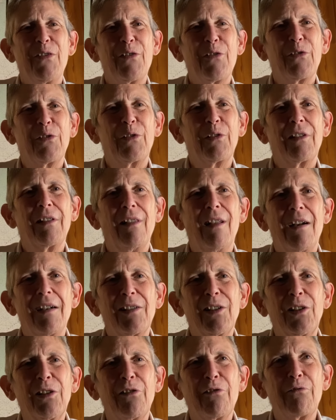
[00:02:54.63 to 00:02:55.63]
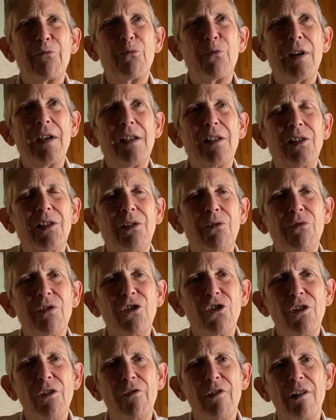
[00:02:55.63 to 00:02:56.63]
There's lots of ways that we
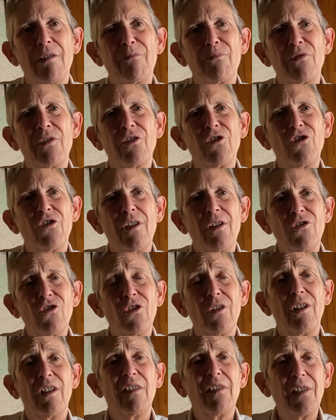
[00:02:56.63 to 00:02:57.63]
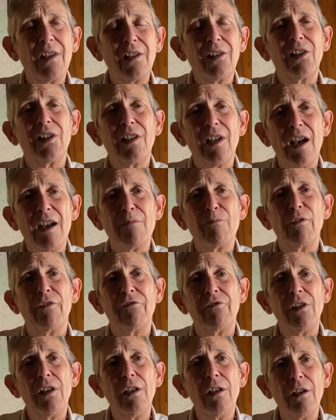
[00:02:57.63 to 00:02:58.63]
show our appreciation at this time
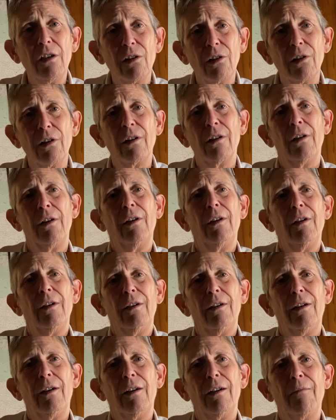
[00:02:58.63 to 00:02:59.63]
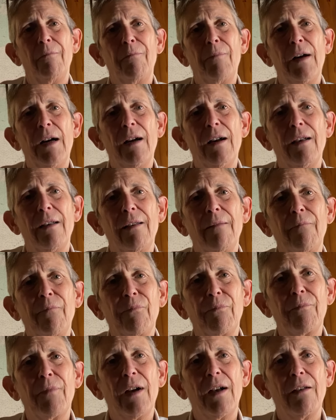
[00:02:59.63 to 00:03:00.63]
of year uh, by,
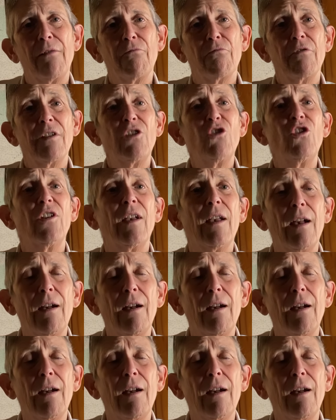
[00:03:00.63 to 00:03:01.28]
by reaching